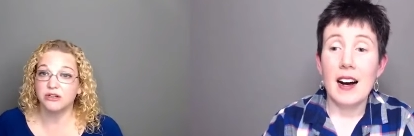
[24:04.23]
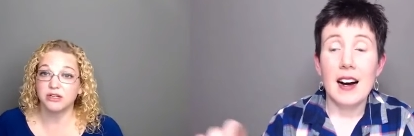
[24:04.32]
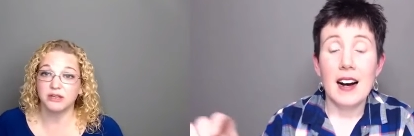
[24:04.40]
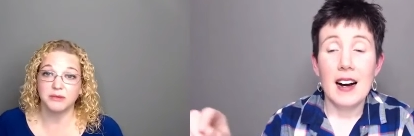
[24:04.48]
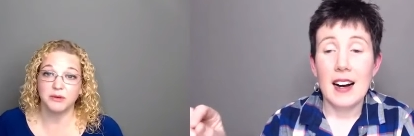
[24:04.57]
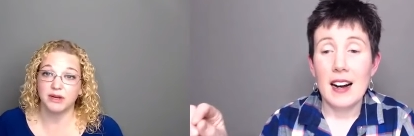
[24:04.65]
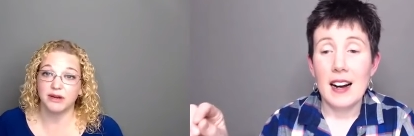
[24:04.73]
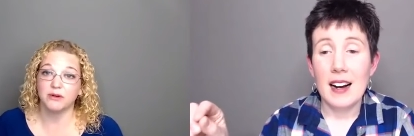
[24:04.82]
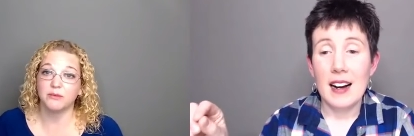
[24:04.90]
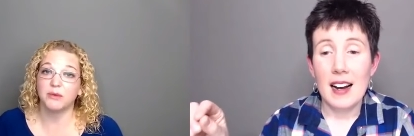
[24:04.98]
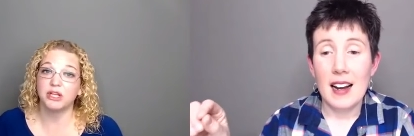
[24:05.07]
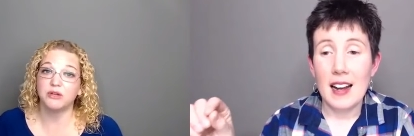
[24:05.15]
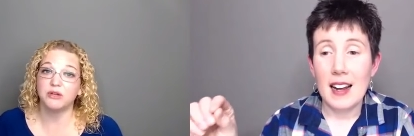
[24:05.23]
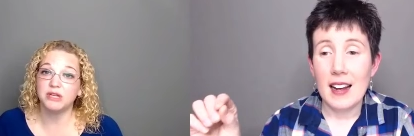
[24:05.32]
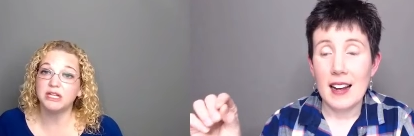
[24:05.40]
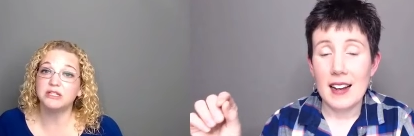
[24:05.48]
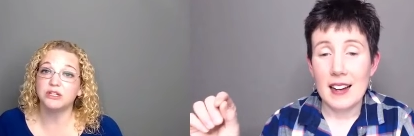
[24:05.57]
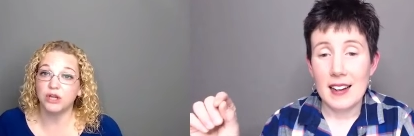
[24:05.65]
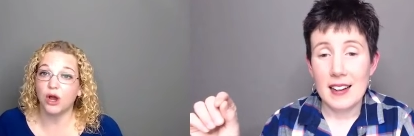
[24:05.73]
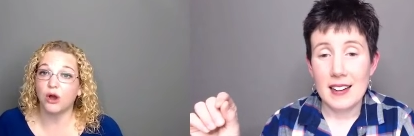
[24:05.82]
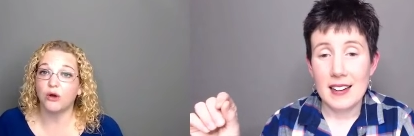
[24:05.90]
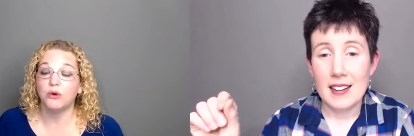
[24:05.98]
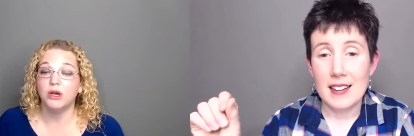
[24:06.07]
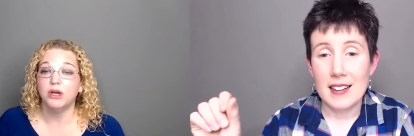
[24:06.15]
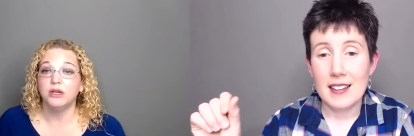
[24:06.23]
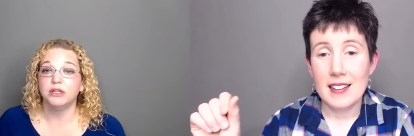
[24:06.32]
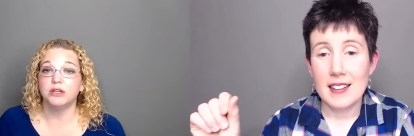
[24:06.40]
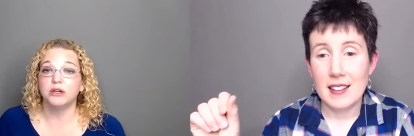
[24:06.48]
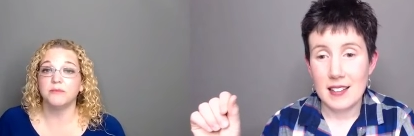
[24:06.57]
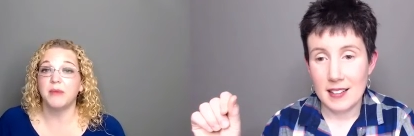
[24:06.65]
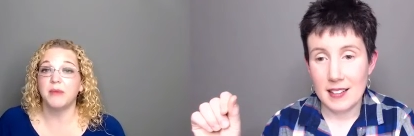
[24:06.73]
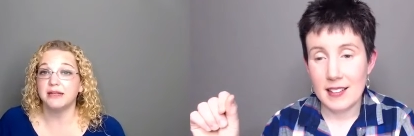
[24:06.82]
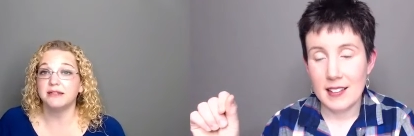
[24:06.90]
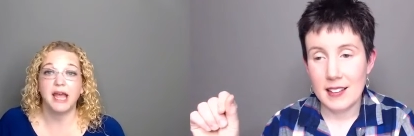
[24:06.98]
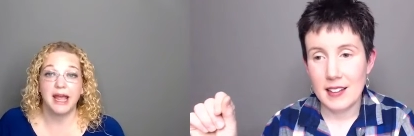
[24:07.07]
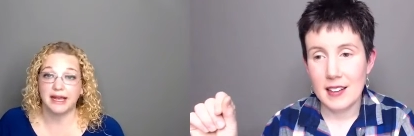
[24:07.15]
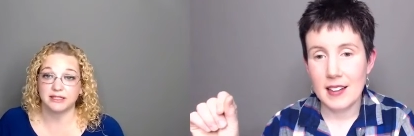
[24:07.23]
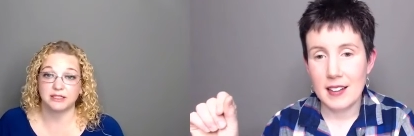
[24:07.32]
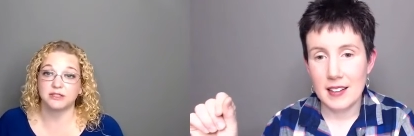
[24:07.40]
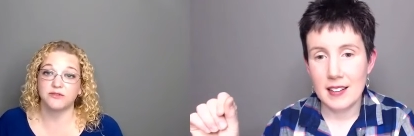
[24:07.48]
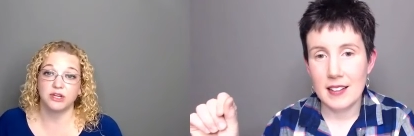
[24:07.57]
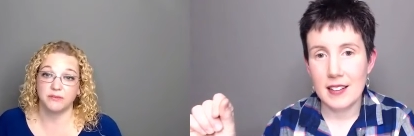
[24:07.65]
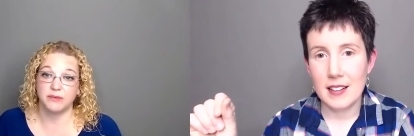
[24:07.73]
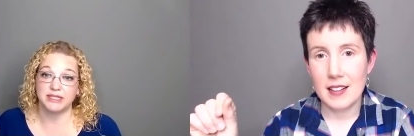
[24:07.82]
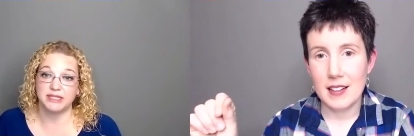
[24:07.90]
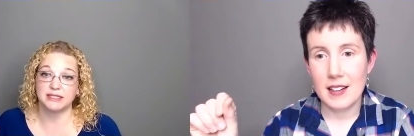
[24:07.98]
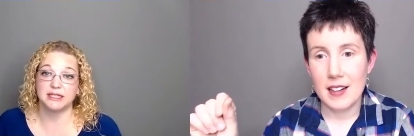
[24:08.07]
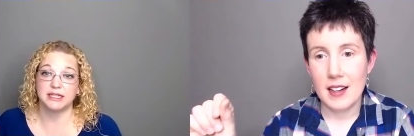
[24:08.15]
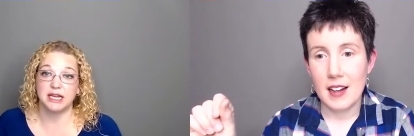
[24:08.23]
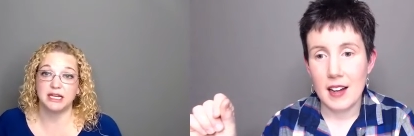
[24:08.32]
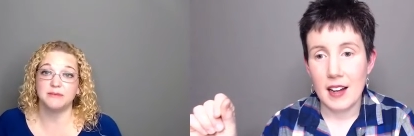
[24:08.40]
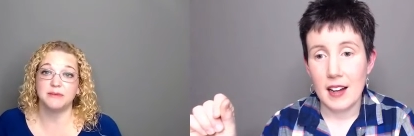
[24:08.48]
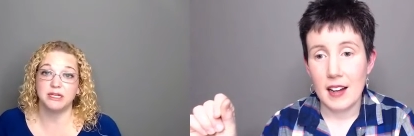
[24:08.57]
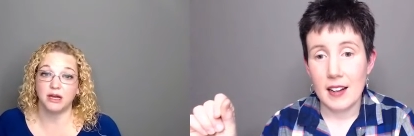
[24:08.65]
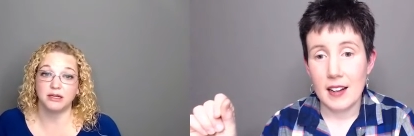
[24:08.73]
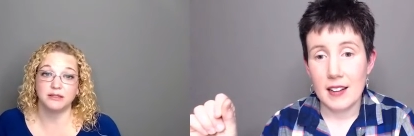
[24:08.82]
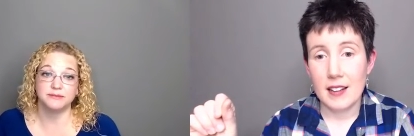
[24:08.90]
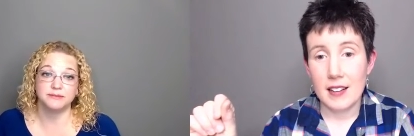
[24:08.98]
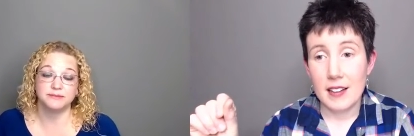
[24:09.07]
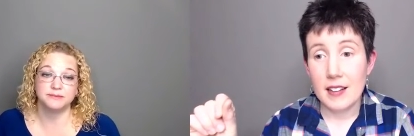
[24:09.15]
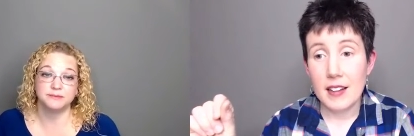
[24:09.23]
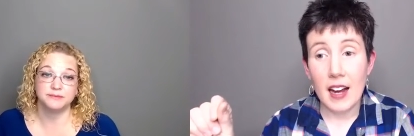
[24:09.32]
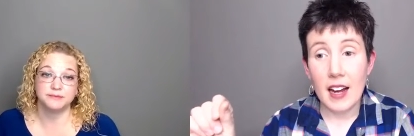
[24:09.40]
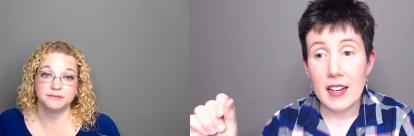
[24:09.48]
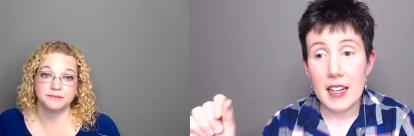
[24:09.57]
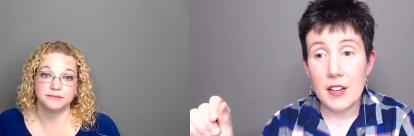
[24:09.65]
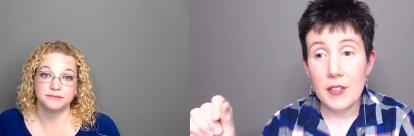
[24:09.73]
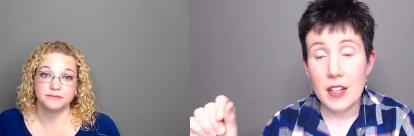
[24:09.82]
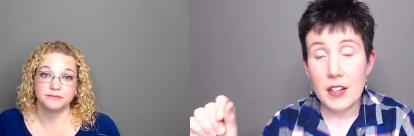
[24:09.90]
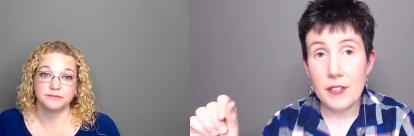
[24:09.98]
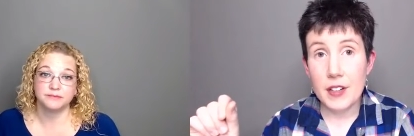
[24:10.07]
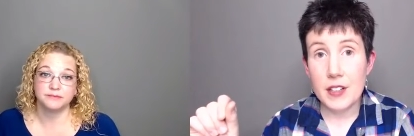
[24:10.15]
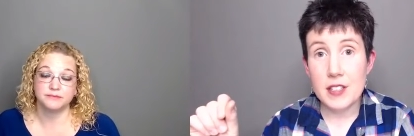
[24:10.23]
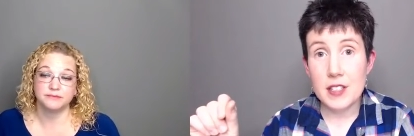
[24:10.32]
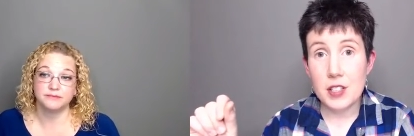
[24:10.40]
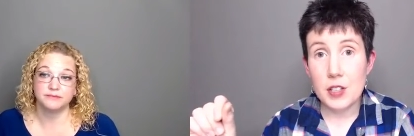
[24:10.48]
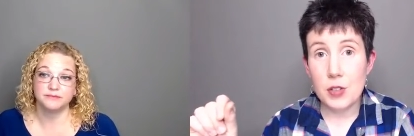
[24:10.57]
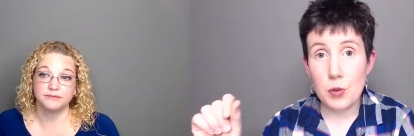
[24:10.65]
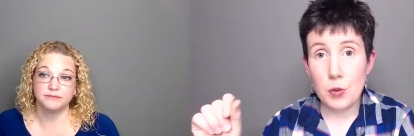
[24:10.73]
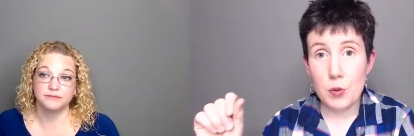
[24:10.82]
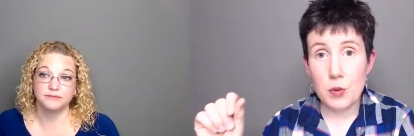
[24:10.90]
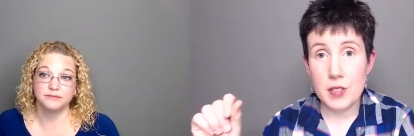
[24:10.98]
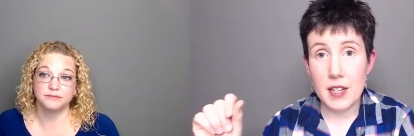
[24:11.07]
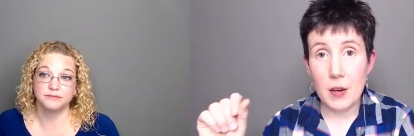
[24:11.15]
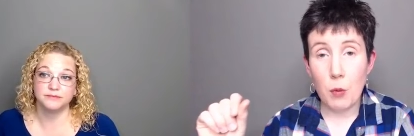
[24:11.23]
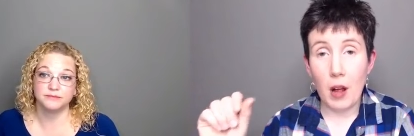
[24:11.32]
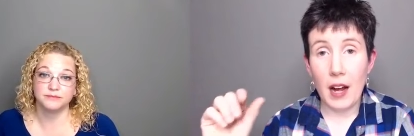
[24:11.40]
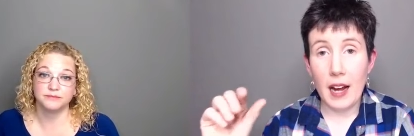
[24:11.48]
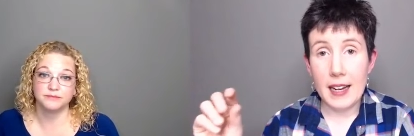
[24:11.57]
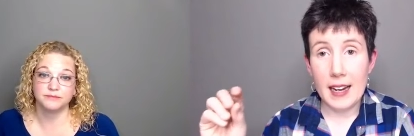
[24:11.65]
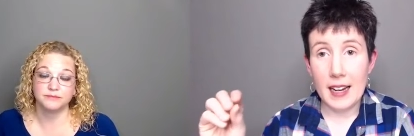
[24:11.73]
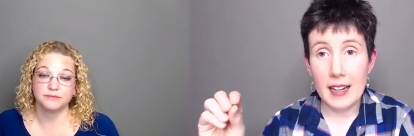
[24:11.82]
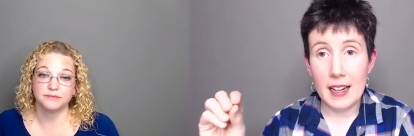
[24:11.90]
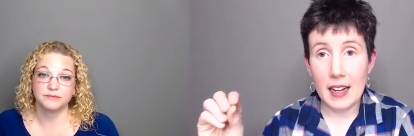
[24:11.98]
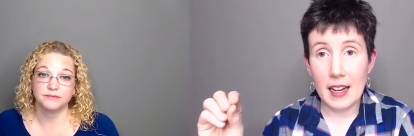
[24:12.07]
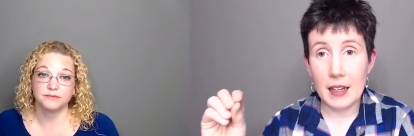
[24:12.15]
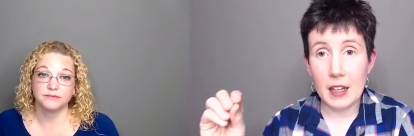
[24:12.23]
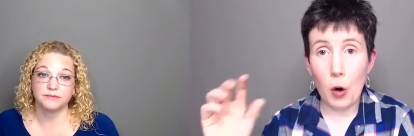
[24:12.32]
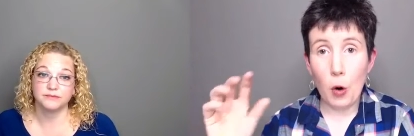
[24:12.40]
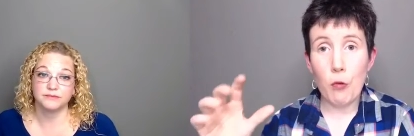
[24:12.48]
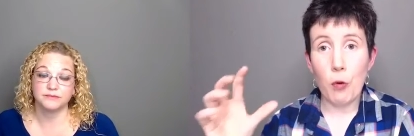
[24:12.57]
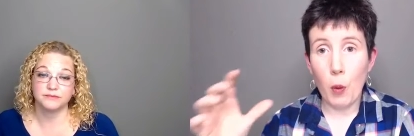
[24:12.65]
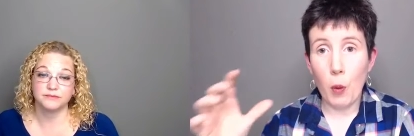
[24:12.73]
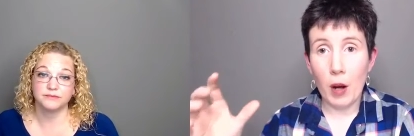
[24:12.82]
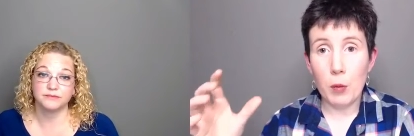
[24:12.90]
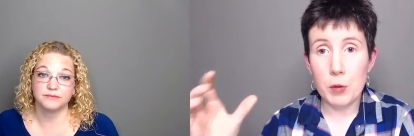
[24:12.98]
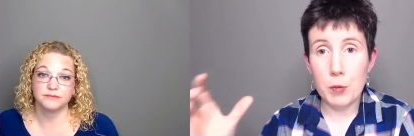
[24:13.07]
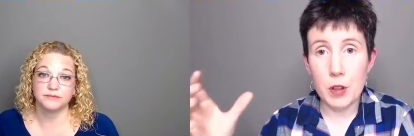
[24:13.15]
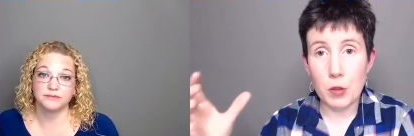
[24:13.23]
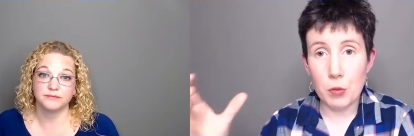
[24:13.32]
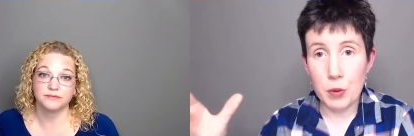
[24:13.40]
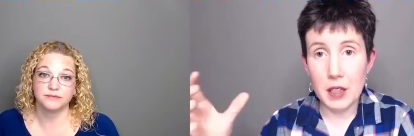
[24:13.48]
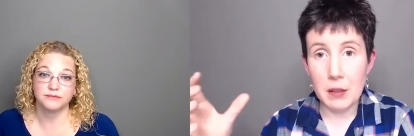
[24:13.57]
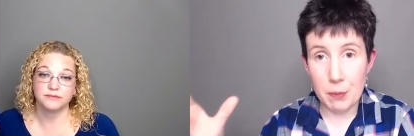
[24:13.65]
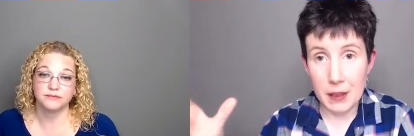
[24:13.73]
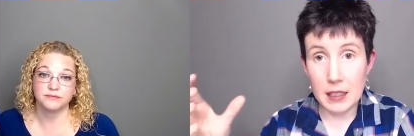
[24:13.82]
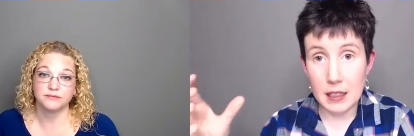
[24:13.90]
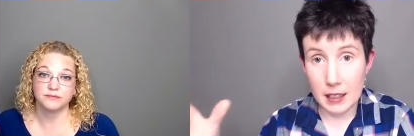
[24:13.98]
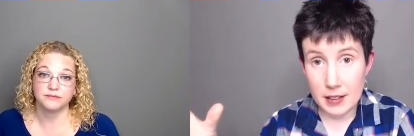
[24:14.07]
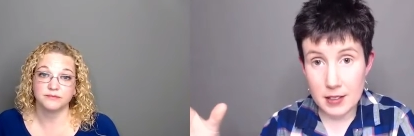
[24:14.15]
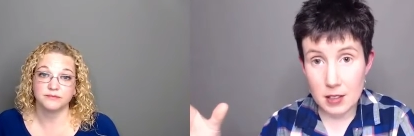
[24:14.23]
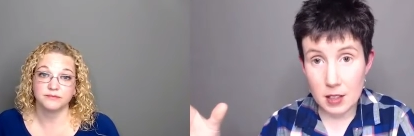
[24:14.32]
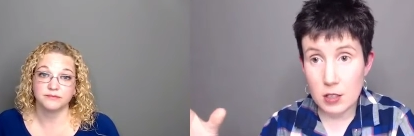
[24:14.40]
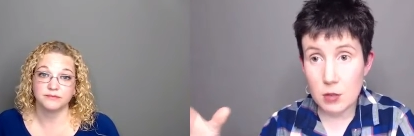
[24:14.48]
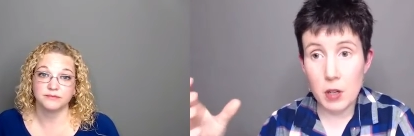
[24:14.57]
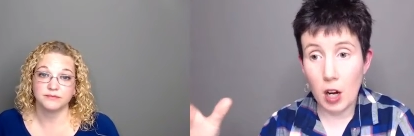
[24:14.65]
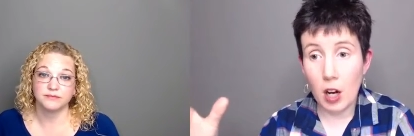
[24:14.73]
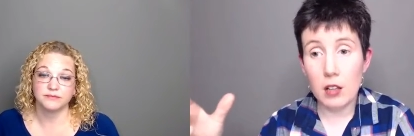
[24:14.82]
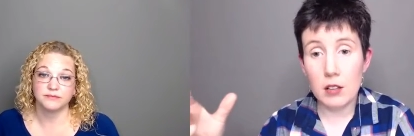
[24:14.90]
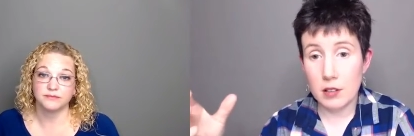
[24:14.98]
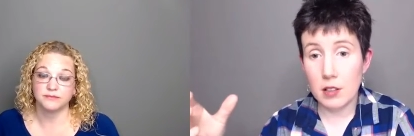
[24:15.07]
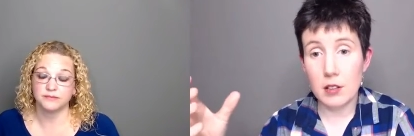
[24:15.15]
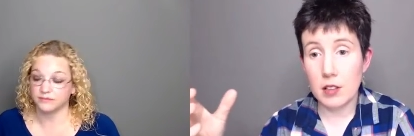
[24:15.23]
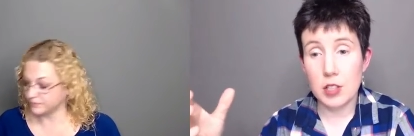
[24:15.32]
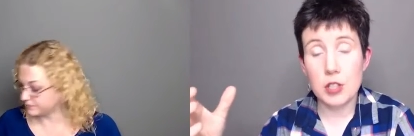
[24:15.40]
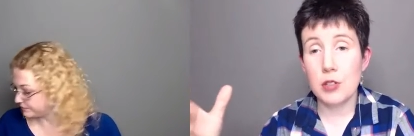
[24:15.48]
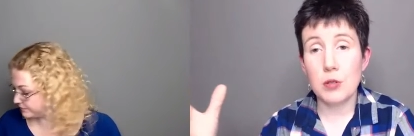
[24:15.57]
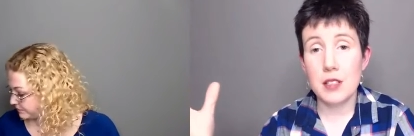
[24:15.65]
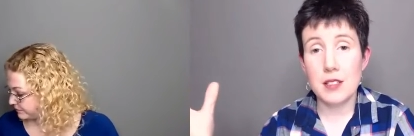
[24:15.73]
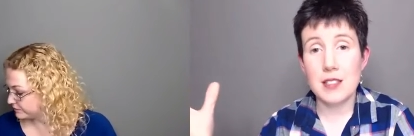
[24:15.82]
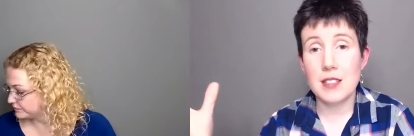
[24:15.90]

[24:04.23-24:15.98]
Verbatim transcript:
Speaker 1: it can be whatever, but you need to know your main tasks for your business that need to be done. Yeah, and even if
Speaker 2: it's you say, well, I can't, I get overwhelmed with the really big list because we all the the to do list is